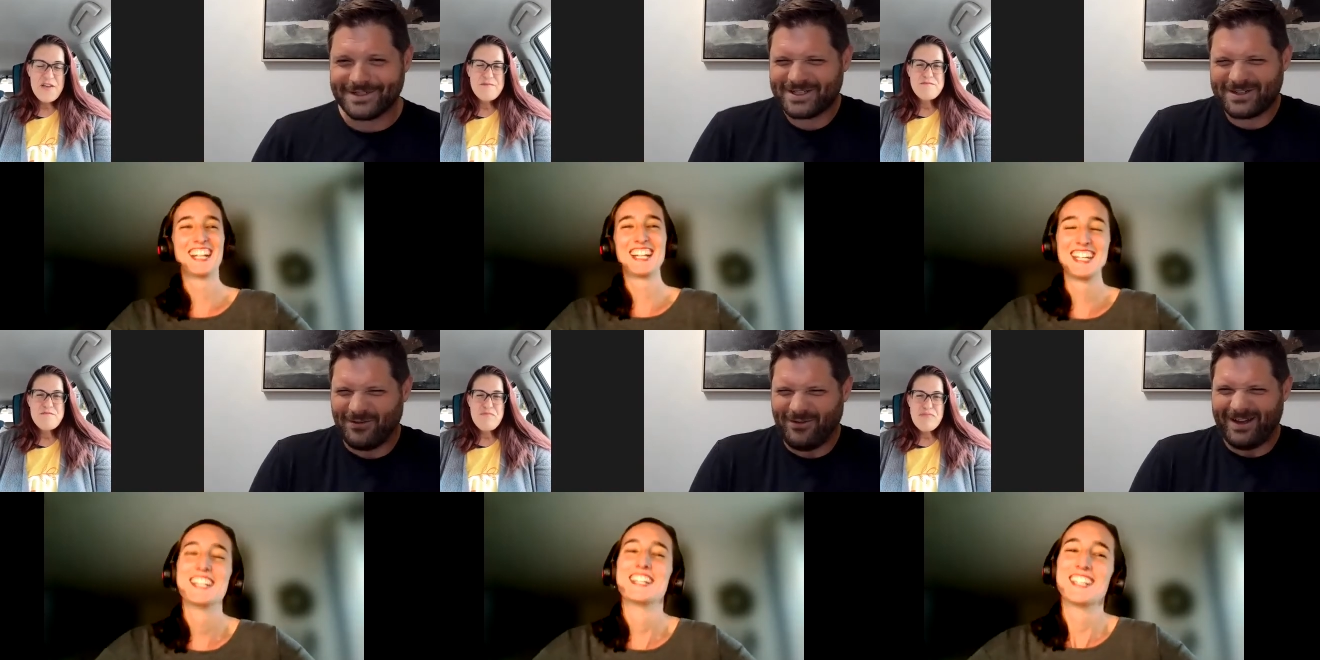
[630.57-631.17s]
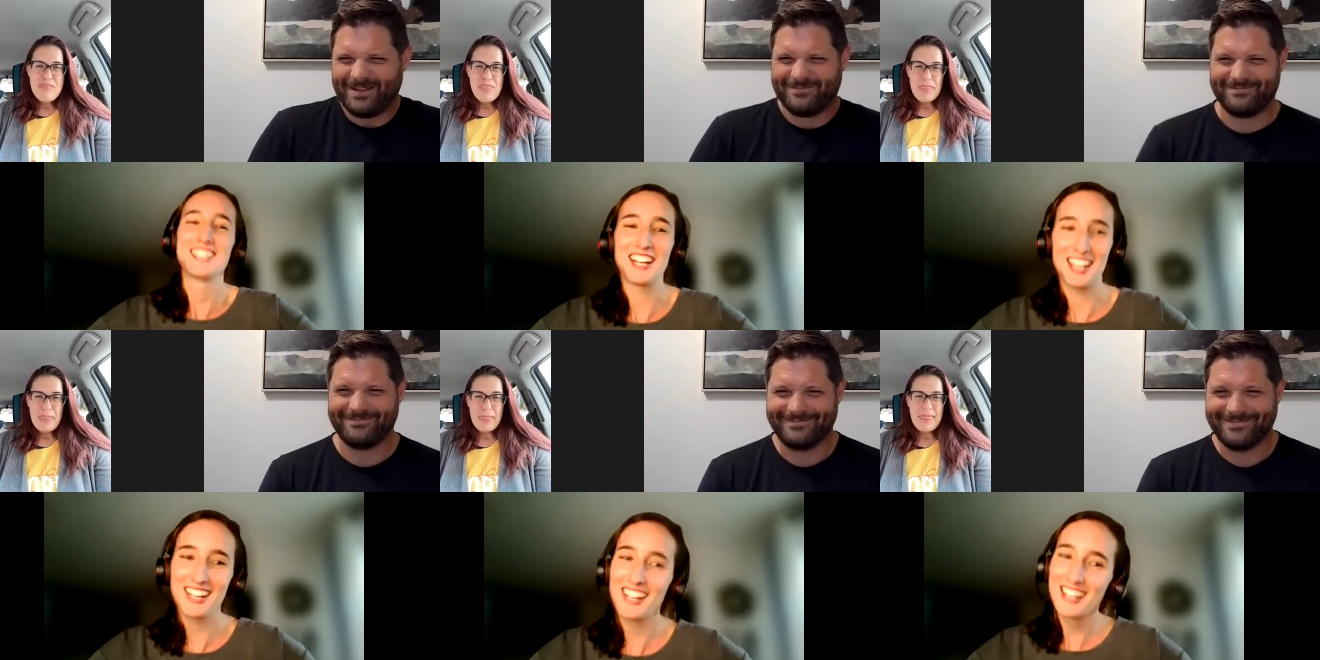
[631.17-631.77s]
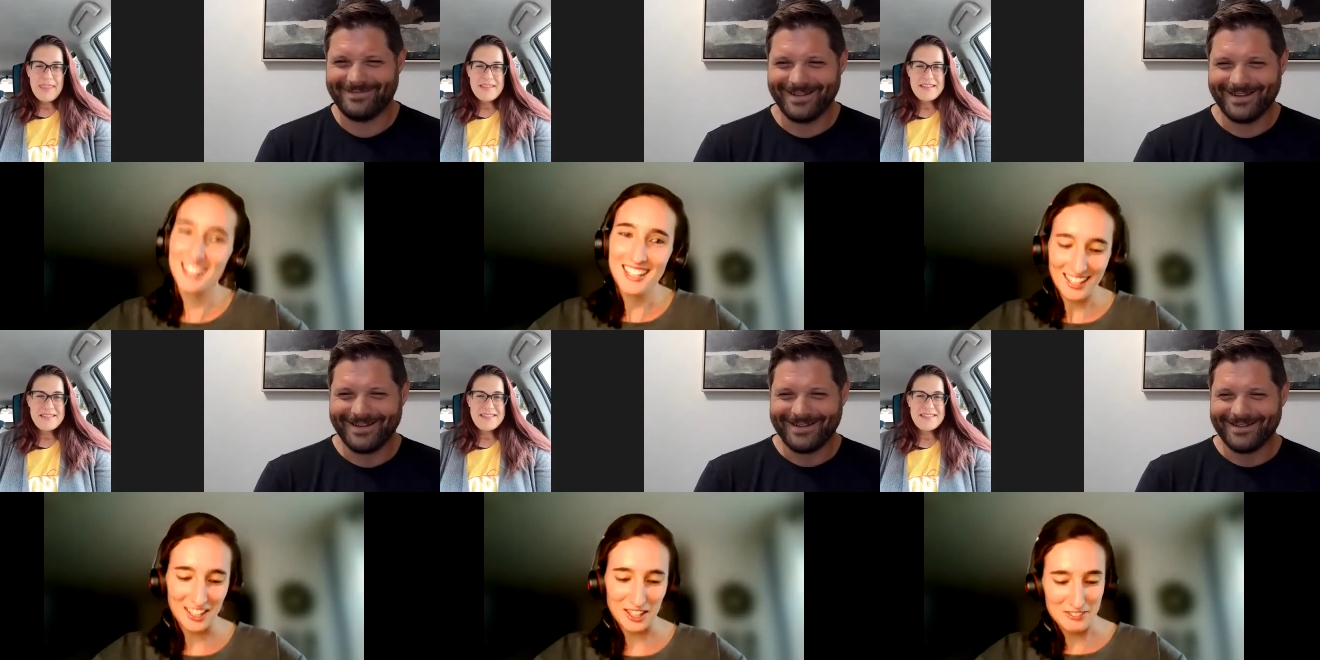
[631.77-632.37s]
Speaker 1: Just do it. Not,
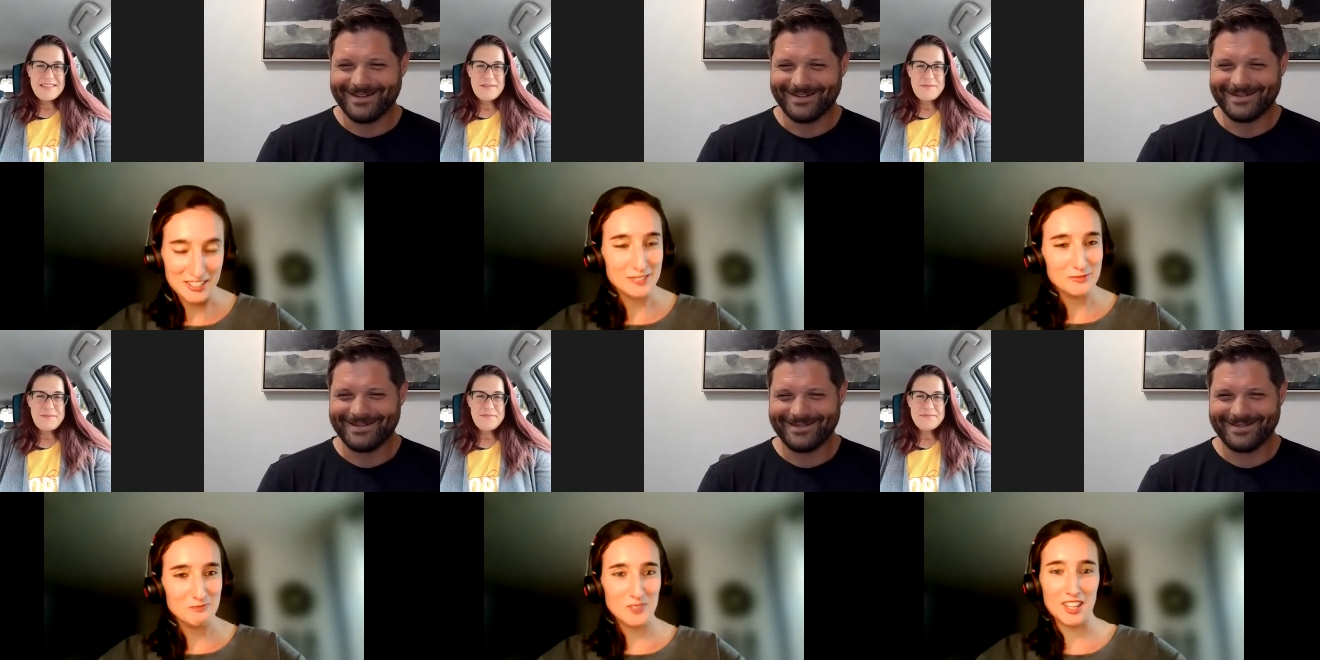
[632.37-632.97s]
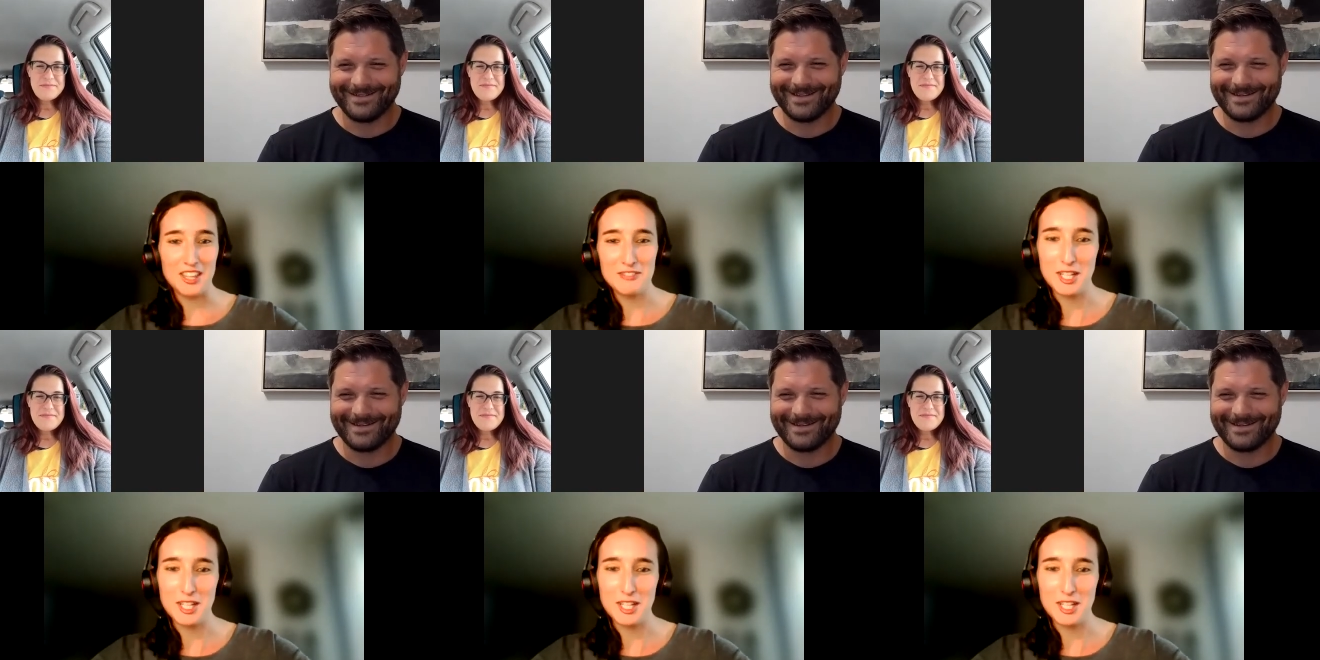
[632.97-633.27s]
I love it. I love